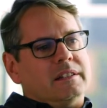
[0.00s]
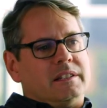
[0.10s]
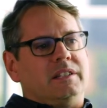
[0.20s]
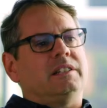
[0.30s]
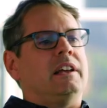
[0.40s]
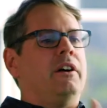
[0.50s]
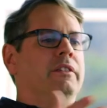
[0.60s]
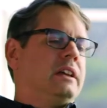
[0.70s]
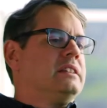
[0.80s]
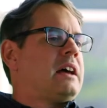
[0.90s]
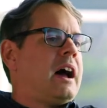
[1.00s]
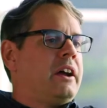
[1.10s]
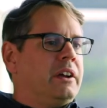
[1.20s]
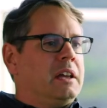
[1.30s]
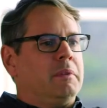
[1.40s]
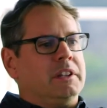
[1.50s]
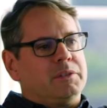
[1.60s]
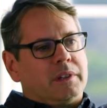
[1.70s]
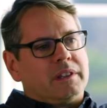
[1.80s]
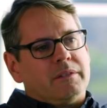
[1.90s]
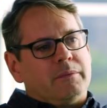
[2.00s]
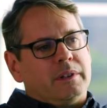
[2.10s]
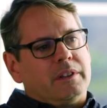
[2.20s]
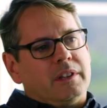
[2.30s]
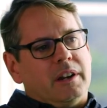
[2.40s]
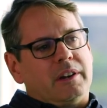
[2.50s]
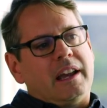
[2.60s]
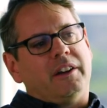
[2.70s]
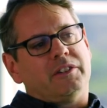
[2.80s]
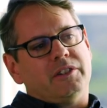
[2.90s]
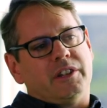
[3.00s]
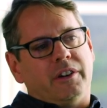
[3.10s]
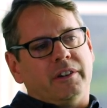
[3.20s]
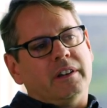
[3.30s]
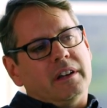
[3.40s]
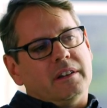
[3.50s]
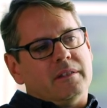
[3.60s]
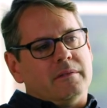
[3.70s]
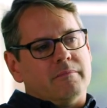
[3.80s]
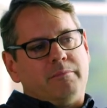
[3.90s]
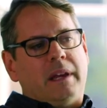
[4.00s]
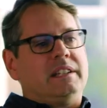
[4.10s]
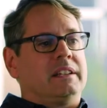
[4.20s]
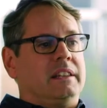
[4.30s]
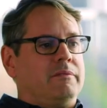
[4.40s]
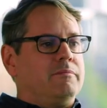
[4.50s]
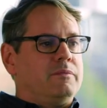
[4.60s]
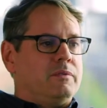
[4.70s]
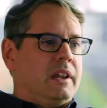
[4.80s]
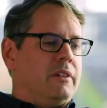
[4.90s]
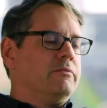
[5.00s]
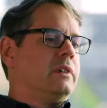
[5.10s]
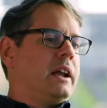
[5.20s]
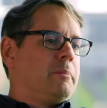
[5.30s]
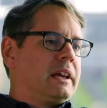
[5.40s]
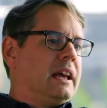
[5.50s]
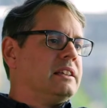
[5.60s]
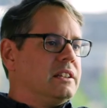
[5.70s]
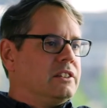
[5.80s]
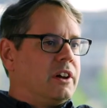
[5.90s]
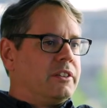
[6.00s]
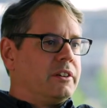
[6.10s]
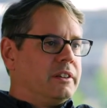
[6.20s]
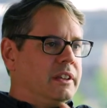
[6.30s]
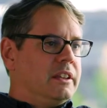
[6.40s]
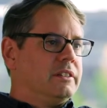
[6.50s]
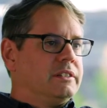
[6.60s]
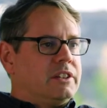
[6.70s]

to sell the entire image with the with you know characters that are basically you know right up against each other and sure.